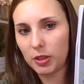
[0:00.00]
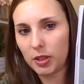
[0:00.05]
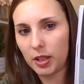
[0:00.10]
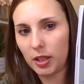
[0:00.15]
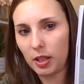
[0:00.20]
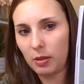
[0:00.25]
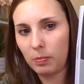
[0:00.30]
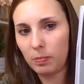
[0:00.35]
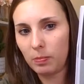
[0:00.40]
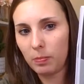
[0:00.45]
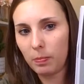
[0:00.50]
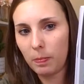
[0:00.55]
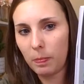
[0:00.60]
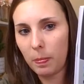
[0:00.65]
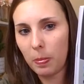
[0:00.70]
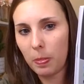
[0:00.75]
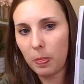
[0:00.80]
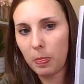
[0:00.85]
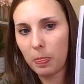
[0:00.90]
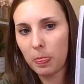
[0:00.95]
team.
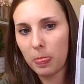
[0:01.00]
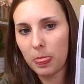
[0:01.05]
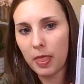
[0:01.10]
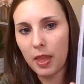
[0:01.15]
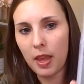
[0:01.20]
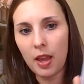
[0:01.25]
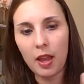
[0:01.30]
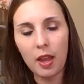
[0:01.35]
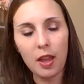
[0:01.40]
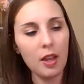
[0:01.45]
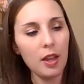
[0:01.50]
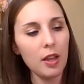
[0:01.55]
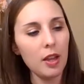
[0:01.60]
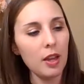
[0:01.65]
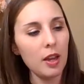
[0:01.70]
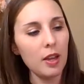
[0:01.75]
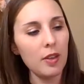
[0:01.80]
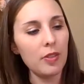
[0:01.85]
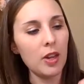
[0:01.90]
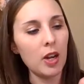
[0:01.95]

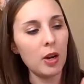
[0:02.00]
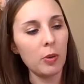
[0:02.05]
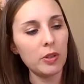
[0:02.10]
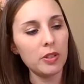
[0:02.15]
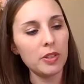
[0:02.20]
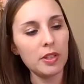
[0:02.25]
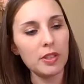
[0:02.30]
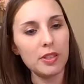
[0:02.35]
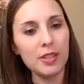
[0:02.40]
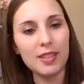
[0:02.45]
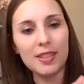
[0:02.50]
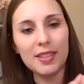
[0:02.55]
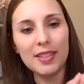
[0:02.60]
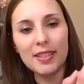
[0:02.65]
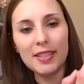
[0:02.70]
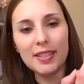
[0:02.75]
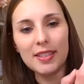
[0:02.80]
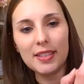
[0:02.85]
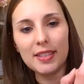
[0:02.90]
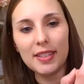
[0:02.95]
And then I went to
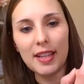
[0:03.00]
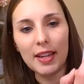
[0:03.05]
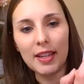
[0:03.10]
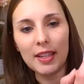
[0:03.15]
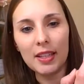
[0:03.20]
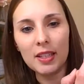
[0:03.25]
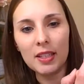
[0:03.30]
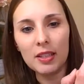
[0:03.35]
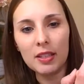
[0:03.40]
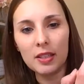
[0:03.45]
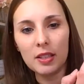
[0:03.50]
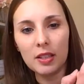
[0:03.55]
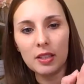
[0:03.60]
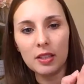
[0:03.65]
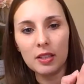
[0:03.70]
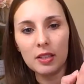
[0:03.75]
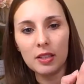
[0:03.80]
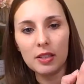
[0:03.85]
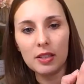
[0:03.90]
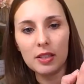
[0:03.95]
second
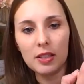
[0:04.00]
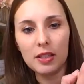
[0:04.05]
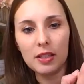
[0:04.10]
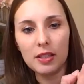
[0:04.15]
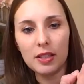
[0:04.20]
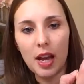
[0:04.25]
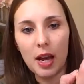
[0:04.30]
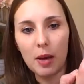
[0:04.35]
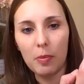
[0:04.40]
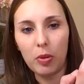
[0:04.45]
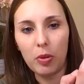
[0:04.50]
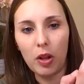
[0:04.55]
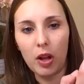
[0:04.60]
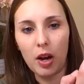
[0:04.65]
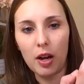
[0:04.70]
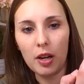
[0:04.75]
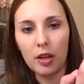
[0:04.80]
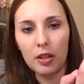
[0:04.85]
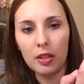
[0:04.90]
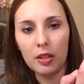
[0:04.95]
stat
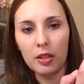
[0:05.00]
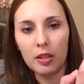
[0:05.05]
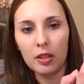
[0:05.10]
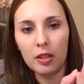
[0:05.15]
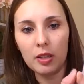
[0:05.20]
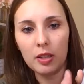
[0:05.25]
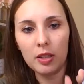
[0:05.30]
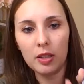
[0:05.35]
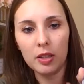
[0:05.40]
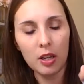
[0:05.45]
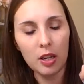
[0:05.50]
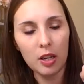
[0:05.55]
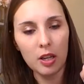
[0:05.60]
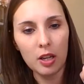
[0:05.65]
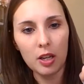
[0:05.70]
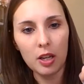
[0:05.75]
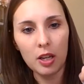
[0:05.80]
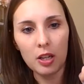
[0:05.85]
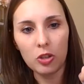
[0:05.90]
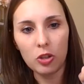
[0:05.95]
plot,
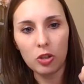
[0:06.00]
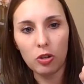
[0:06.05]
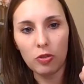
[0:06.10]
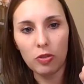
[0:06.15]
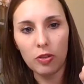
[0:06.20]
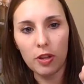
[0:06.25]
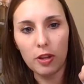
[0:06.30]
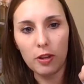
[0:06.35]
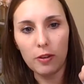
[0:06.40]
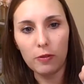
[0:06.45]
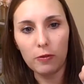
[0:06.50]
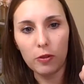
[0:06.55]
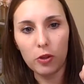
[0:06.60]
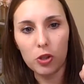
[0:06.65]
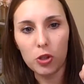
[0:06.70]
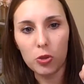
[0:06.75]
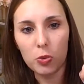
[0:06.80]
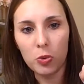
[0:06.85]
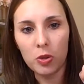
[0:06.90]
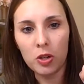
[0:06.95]
turned the
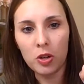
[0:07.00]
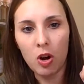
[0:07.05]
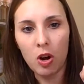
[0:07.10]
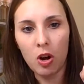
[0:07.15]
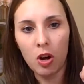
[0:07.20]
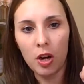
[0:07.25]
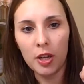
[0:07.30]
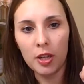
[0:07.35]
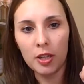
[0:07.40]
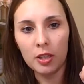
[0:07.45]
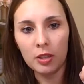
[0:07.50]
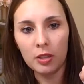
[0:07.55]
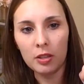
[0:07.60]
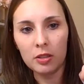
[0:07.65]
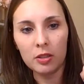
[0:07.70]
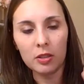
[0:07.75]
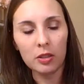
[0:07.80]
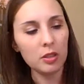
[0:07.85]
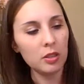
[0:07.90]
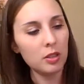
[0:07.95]
first one on,
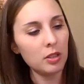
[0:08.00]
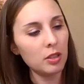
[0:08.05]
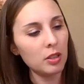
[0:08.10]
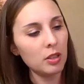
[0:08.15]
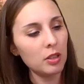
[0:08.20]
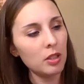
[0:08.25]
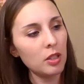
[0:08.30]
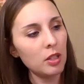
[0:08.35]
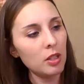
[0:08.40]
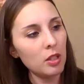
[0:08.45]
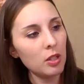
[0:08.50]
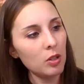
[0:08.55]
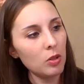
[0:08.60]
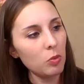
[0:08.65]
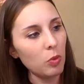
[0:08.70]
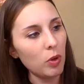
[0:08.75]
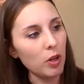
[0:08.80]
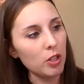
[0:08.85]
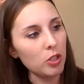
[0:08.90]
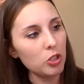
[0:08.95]

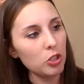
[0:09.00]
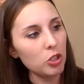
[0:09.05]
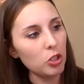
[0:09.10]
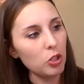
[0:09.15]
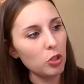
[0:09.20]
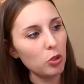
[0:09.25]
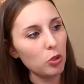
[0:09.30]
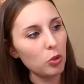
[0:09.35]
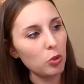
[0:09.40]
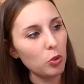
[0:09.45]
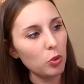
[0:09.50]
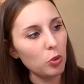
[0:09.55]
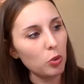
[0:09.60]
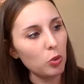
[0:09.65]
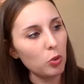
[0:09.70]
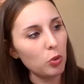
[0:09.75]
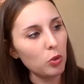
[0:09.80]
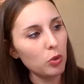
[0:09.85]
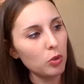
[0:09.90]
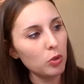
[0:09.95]
went
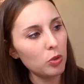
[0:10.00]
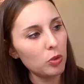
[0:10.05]
to